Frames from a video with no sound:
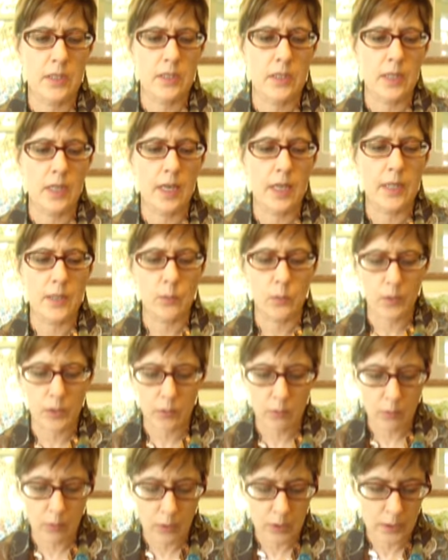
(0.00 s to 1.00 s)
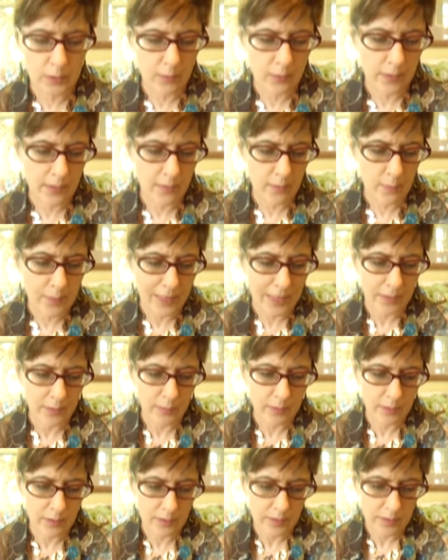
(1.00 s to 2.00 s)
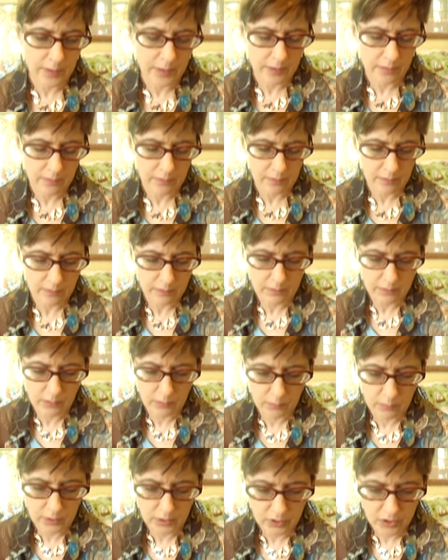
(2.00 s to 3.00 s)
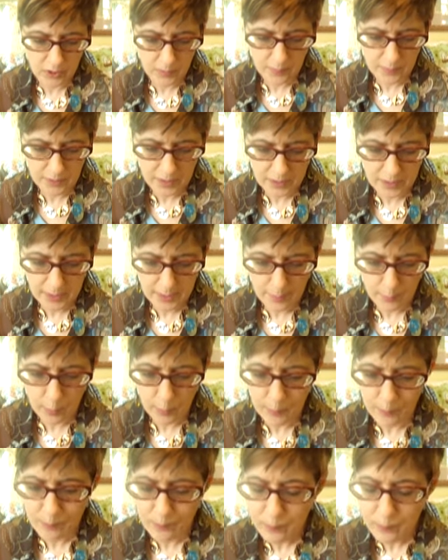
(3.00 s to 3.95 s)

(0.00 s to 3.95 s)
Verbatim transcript: I didn't want it rolling around in the bag so it wouldn't chip the enamel.